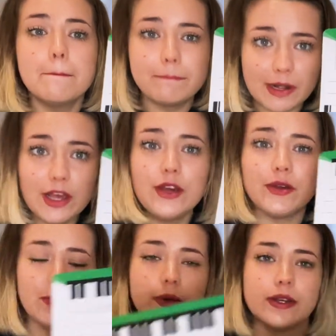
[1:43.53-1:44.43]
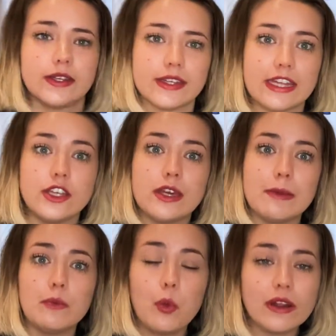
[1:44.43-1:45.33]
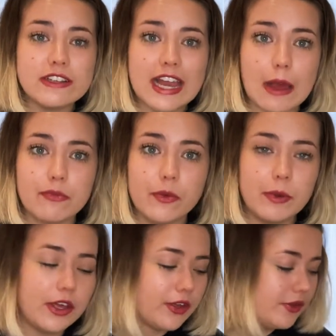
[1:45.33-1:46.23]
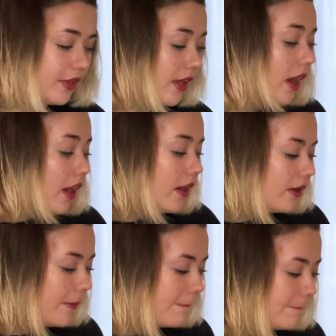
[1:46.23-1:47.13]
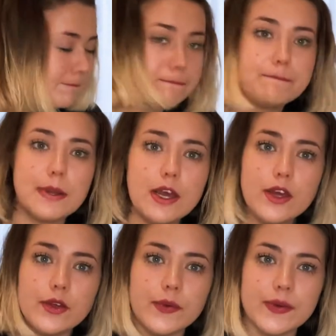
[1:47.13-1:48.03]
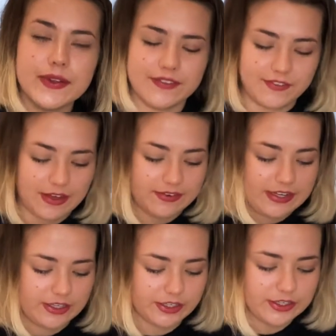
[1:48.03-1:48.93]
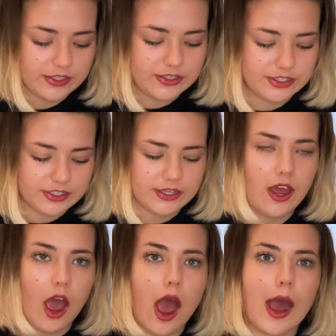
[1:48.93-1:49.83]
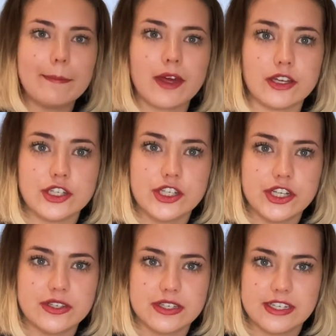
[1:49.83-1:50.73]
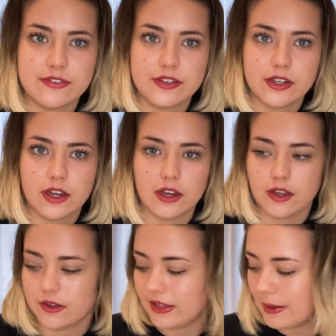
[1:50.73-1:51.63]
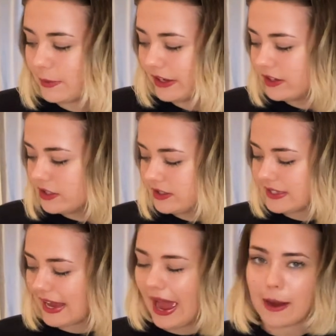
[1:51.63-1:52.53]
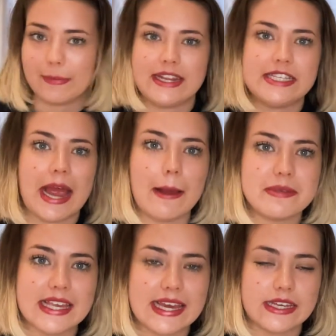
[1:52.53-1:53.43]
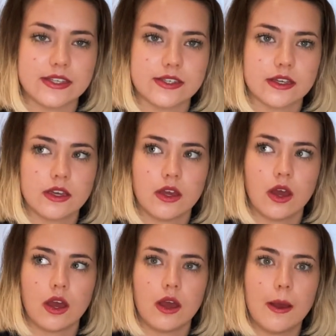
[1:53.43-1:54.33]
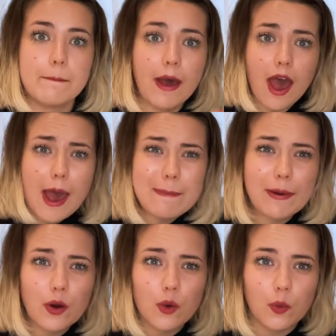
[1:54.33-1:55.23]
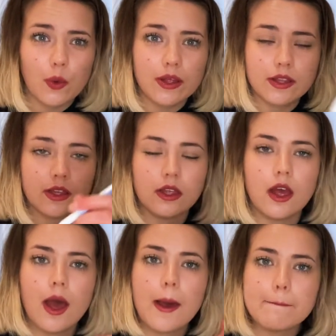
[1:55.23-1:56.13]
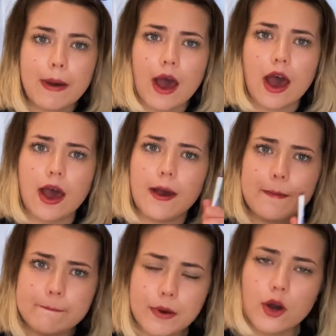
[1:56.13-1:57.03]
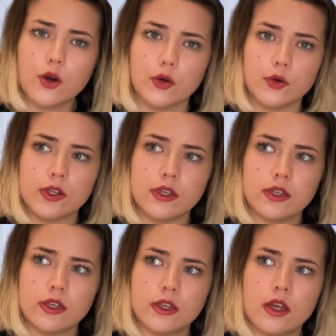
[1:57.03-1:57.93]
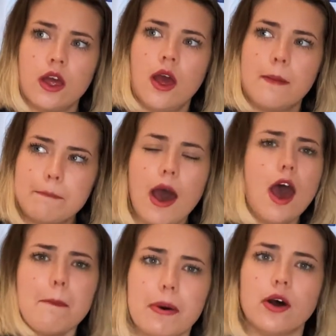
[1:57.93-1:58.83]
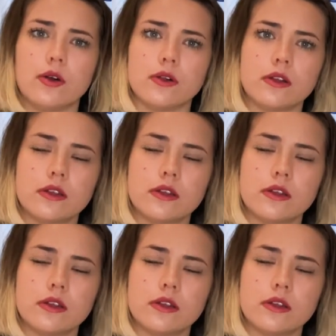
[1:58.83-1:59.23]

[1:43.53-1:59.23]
Blue! Can you give me one tap for blue? Blue! Very good. I'm going to choose a different colour and we're going to see how many taps it is. Purple! Purple! Purple!